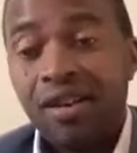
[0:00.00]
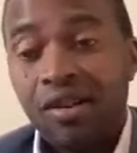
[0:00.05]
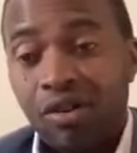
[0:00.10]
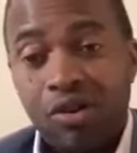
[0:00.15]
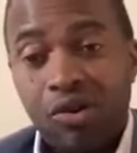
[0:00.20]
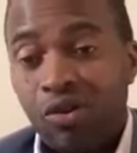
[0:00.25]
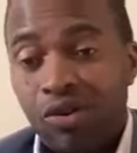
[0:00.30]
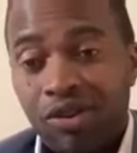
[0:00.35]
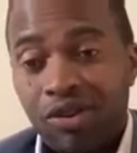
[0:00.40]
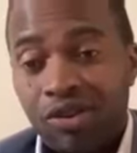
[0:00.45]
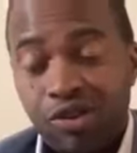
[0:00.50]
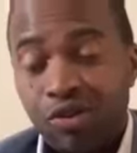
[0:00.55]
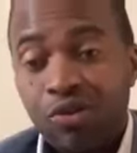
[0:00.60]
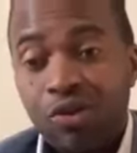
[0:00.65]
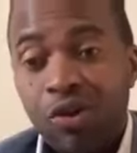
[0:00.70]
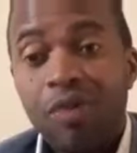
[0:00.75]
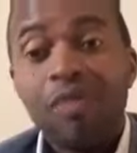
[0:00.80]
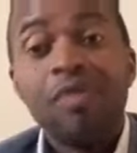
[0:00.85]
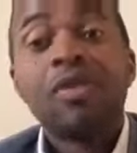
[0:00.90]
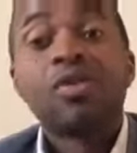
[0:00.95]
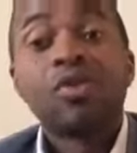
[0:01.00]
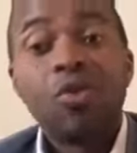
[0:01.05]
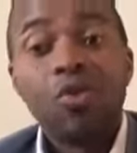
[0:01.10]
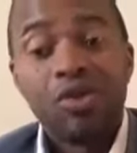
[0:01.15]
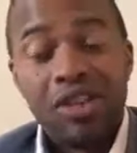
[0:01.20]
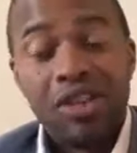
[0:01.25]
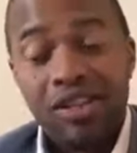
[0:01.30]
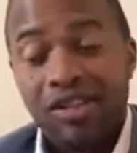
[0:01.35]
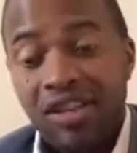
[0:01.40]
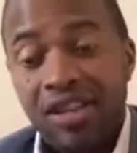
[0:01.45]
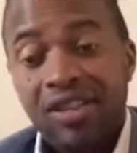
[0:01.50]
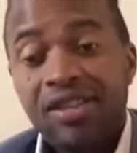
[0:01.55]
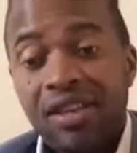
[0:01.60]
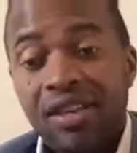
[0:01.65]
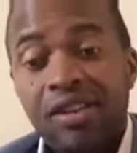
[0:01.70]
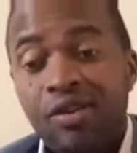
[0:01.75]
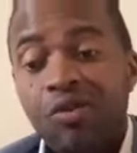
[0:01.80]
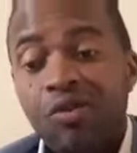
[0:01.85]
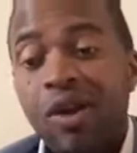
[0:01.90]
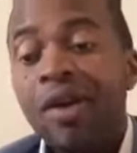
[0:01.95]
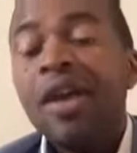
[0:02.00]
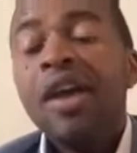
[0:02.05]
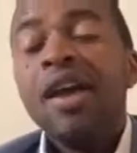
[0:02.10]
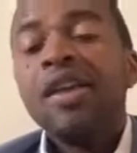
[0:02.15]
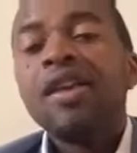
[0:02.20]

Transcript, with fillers: glory to God, called a church anyway.